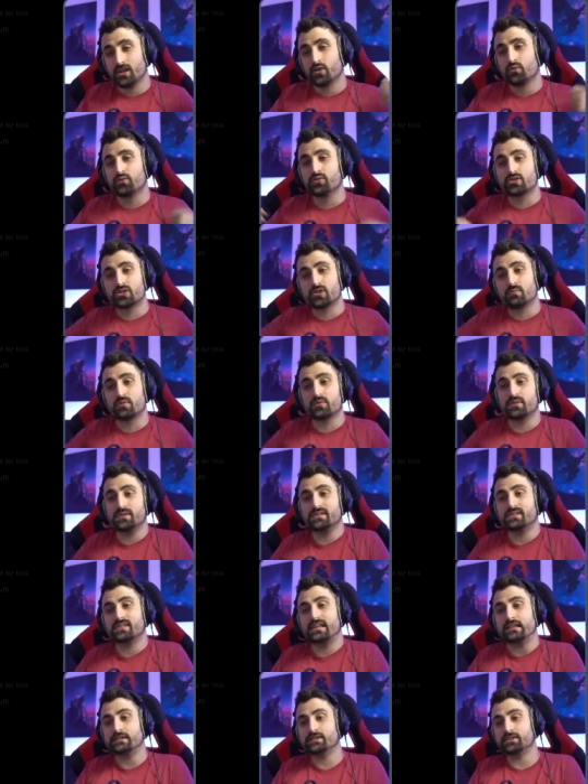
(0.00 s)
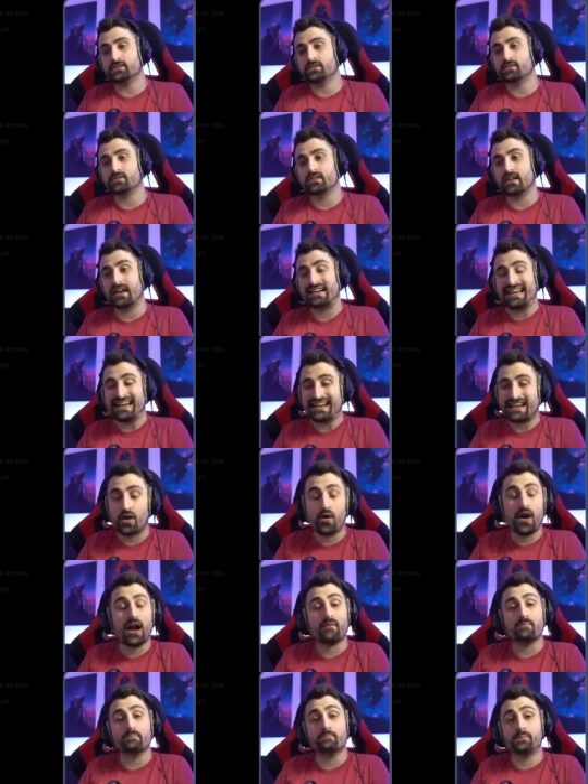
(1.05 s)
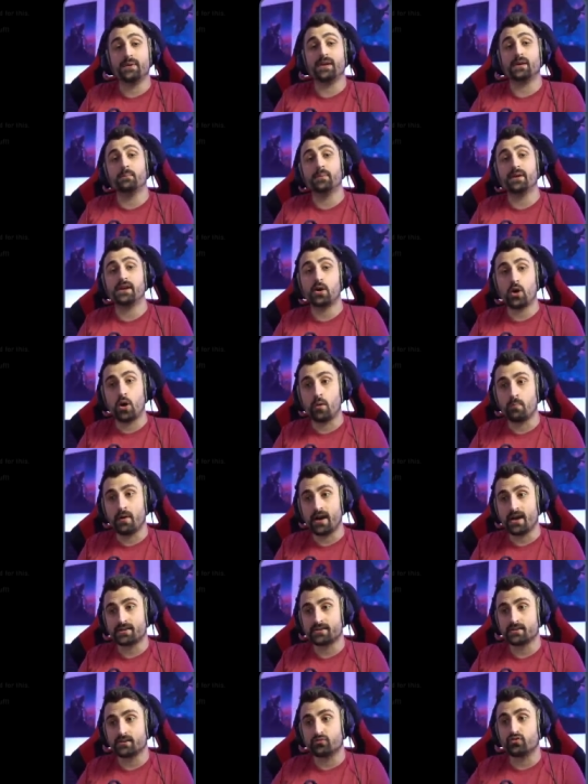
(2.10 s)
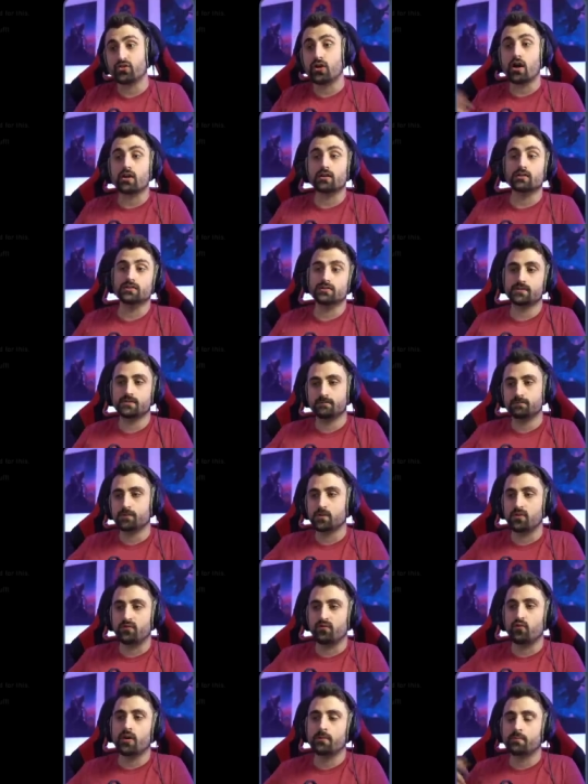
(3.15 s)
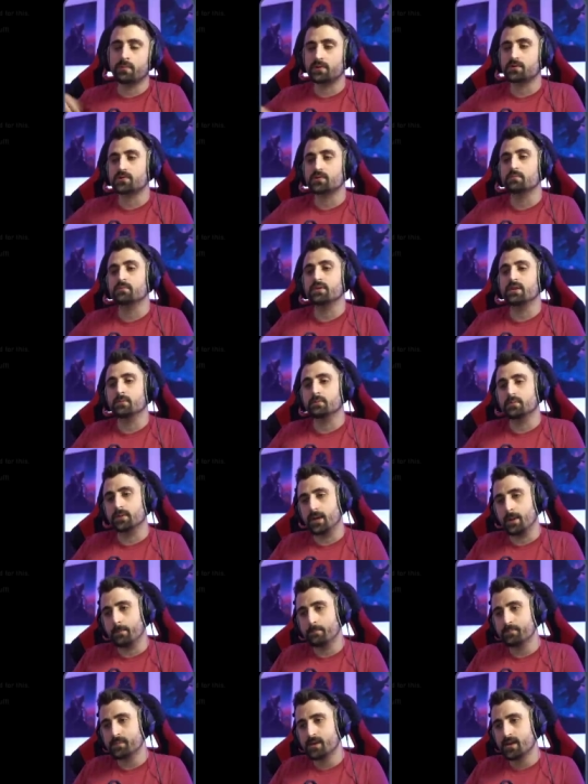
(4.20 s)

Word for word: with some of these killers that can now have big, big comebacks, regardless of what perks could be in play.